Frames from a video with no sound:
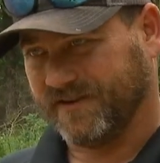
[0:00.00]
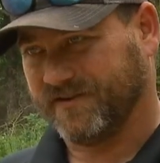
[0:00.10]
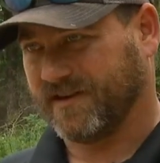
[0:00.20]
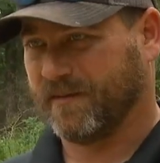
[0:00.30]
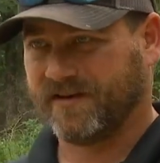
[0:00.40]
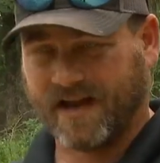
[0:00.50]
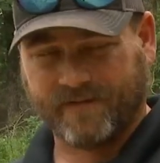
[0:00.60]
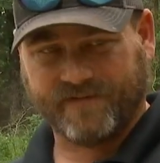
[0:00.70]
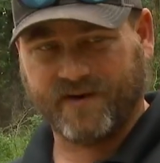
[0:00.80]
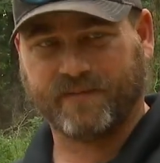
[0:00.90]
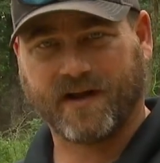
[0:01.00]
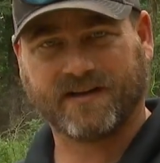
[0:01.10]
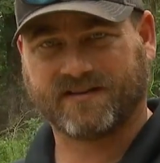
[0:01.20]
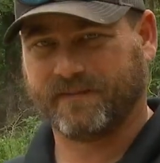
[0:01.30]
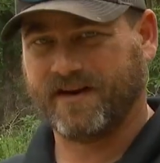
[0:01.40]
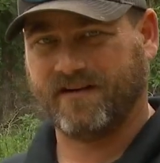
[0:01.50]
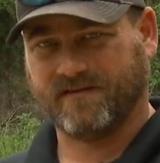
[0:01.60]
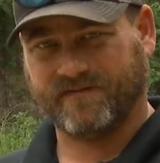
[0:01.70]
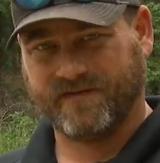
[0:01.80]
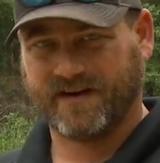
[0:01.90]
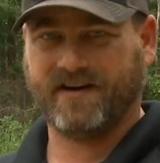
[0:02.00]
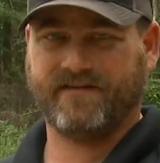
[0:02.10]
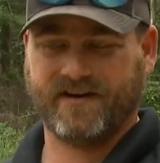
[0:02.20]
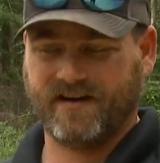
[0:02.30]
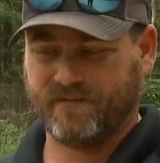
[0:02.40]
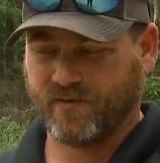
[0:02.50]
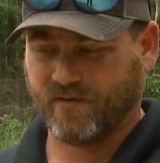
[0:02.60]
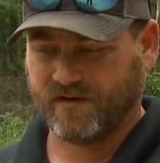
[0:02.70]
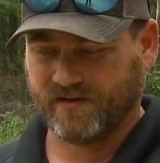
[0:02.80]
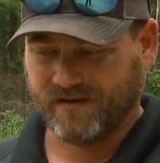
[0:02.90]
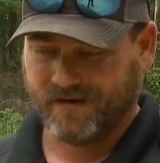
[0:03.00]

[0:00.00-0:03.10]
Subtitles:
your summertime food plots to me are very, very important.